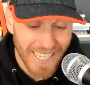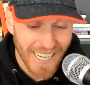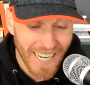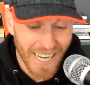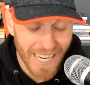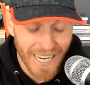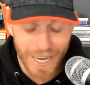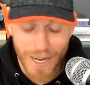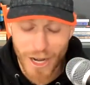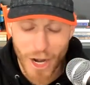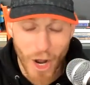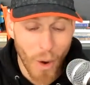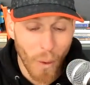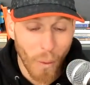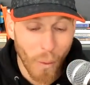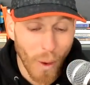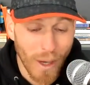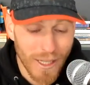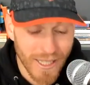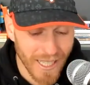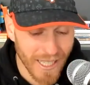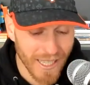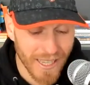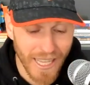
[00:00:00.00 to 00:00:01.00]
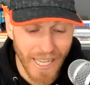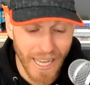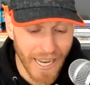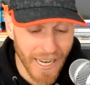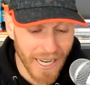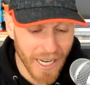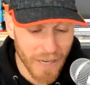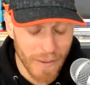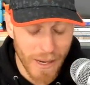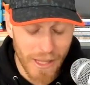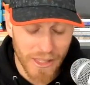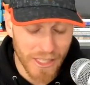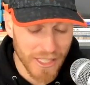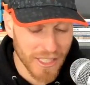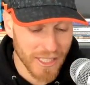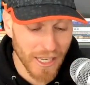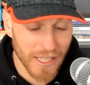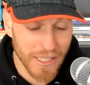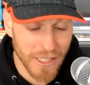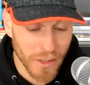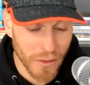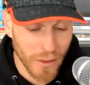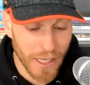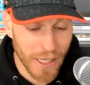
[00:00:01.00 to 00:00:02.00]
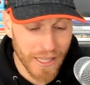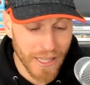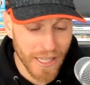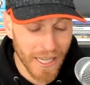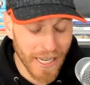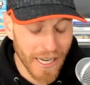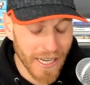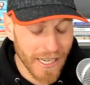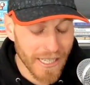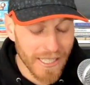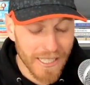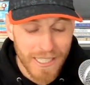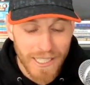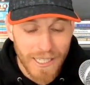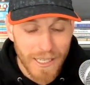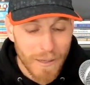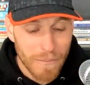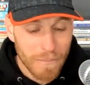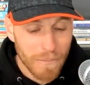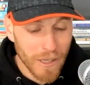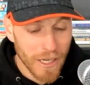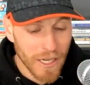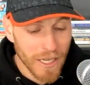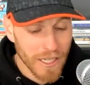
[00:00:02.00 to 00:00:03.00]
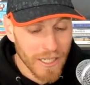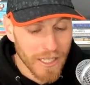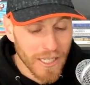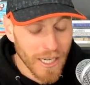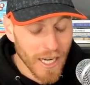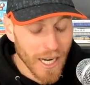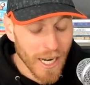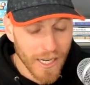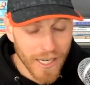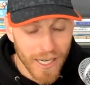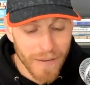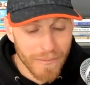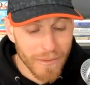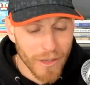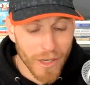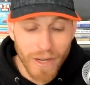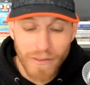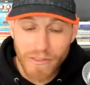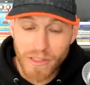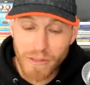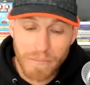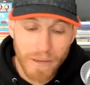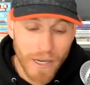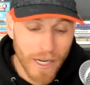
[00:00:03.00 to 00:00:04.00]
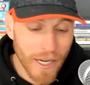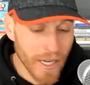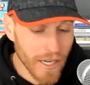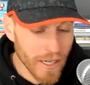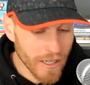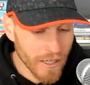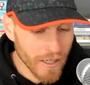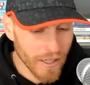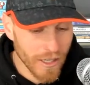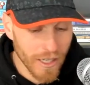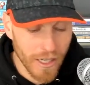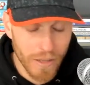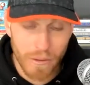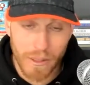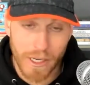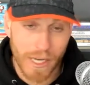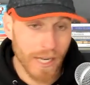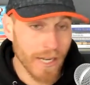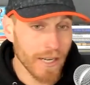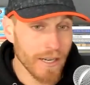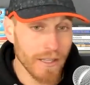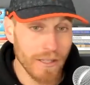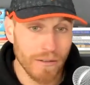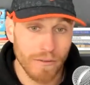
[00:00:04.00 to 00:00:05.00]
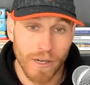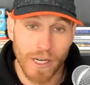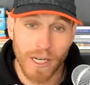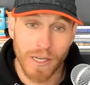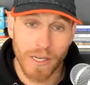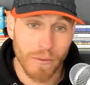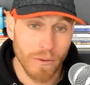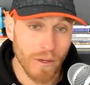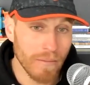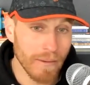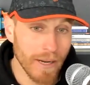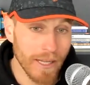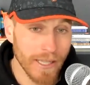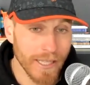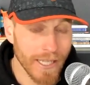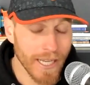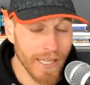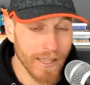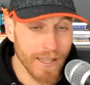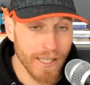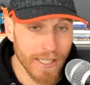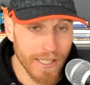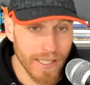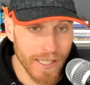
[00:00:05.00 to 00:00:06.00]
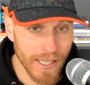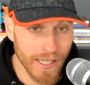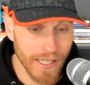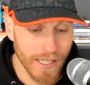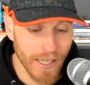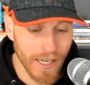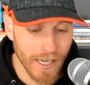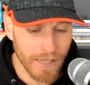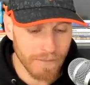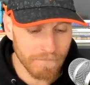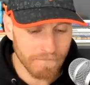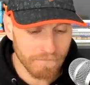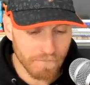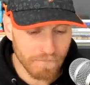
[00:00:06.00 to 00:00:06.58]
I didn't know what to think about the sunscreen thing, but coming off the bike, we're headed to the run. We're about to get this thing done.